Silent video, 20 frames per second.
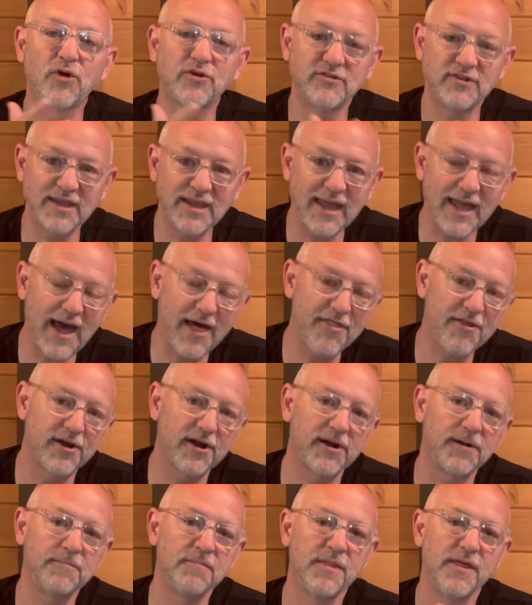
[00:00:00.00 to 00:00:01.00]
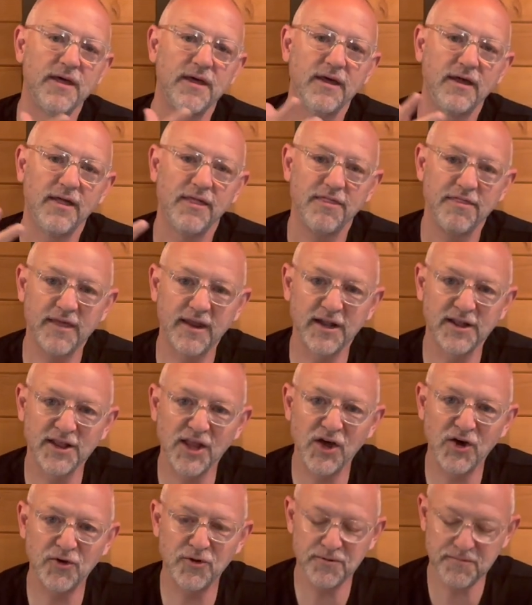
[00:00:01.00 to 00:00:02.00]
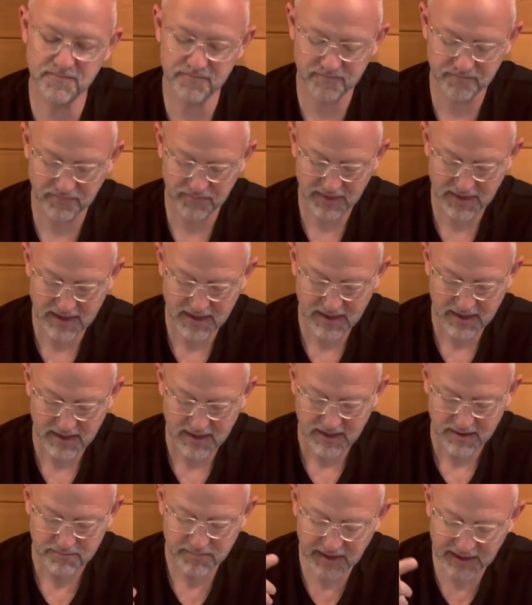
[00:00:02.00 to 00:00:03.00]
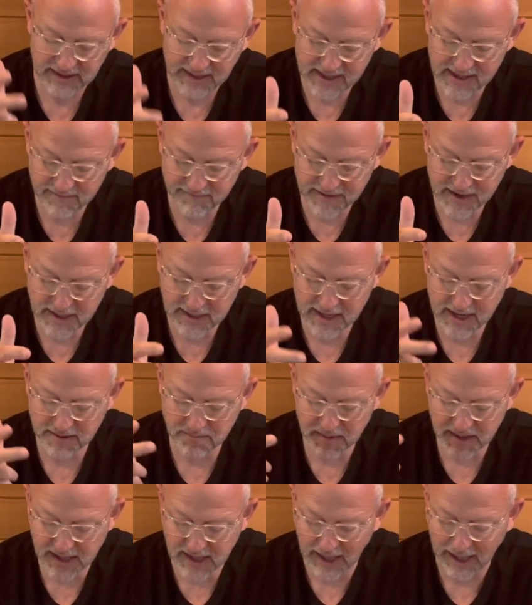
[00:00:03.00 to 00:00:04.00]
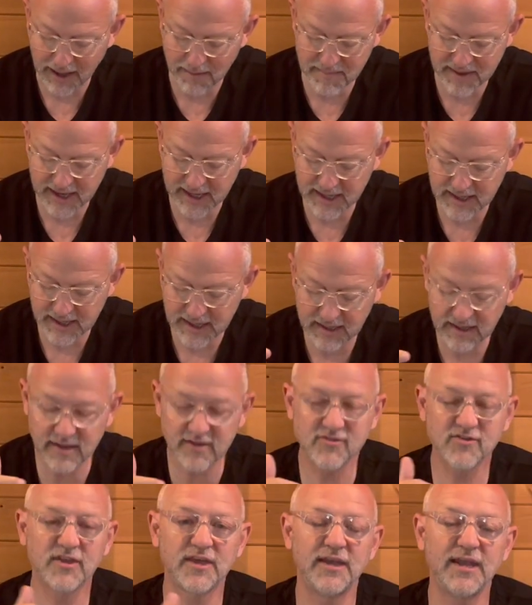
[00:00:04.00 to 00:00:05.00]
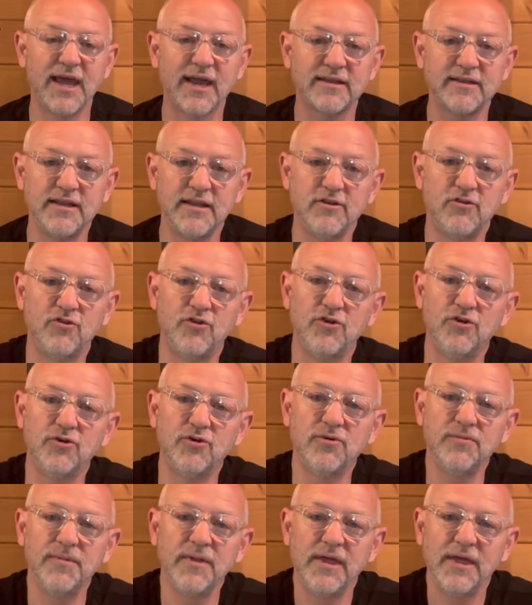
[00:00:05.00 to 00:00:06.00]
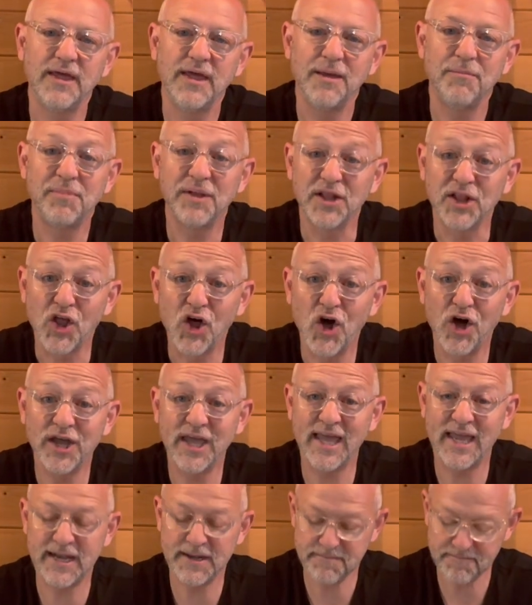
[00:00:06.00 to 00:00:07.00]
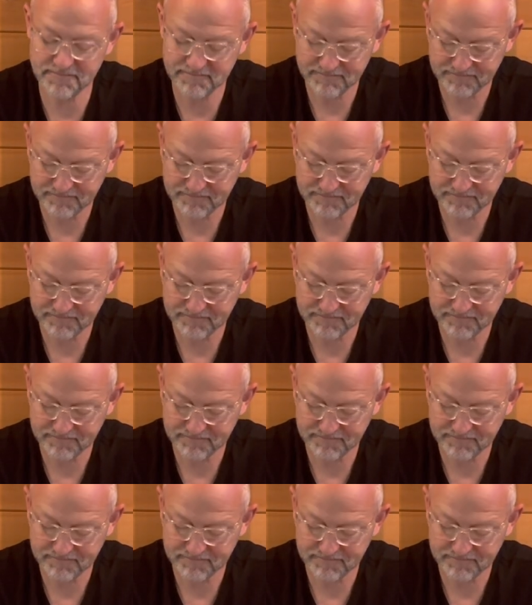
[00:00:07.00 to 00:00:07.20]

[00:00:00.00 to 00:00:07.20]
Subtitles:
together than alone. Believing and becoming is connected to belonging,